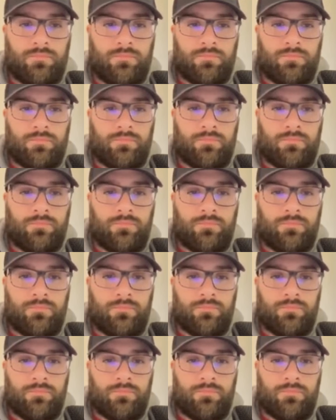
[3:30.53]

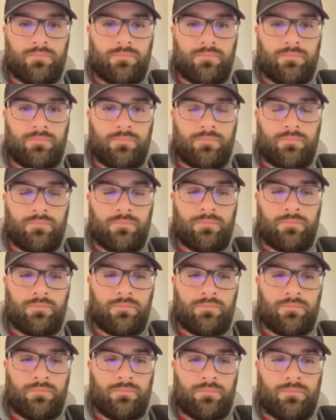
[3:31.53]

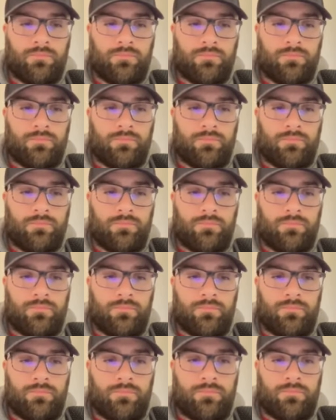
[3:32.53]

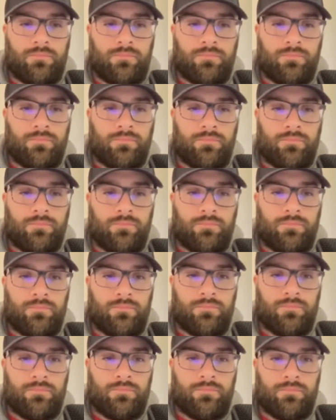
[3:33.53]

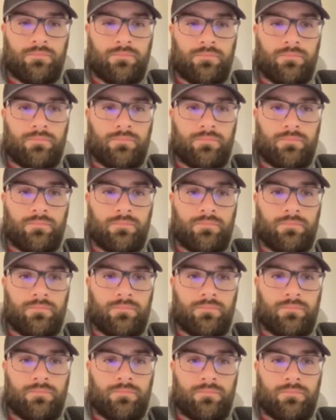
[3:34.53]

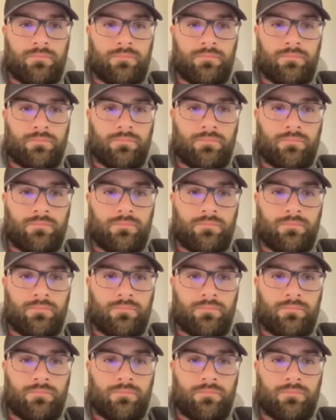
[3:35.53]
(not speaking)